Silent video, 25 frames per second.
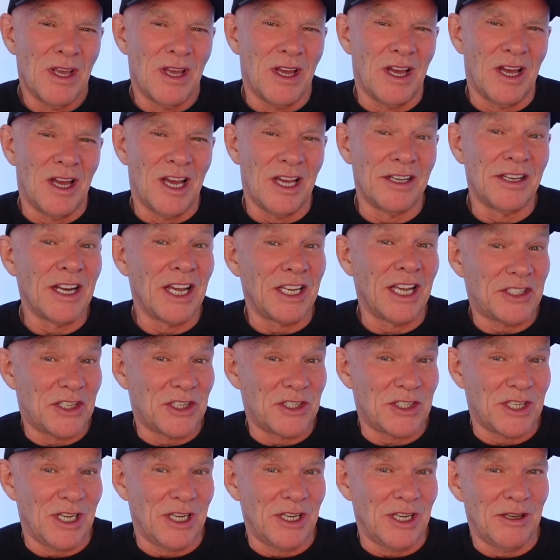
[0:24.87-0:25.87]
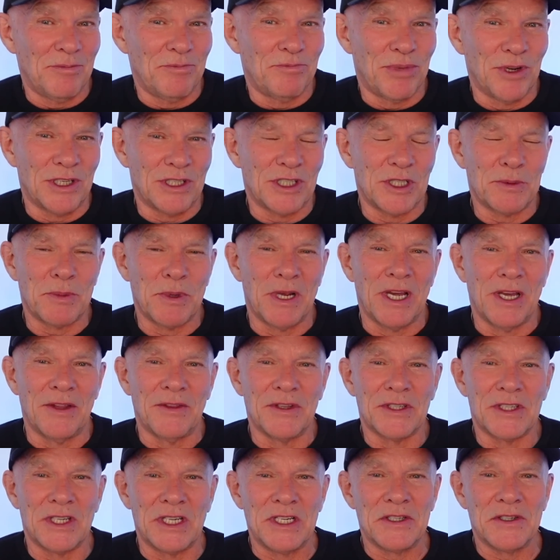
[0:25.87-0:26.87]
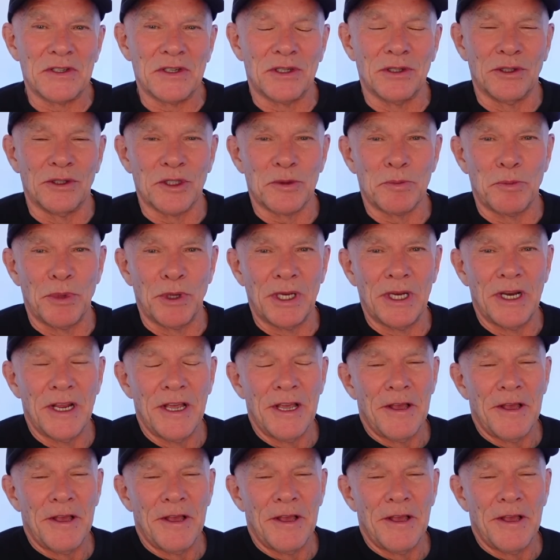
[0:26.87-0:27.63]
Nice to see pictures behind the scenes, of course. But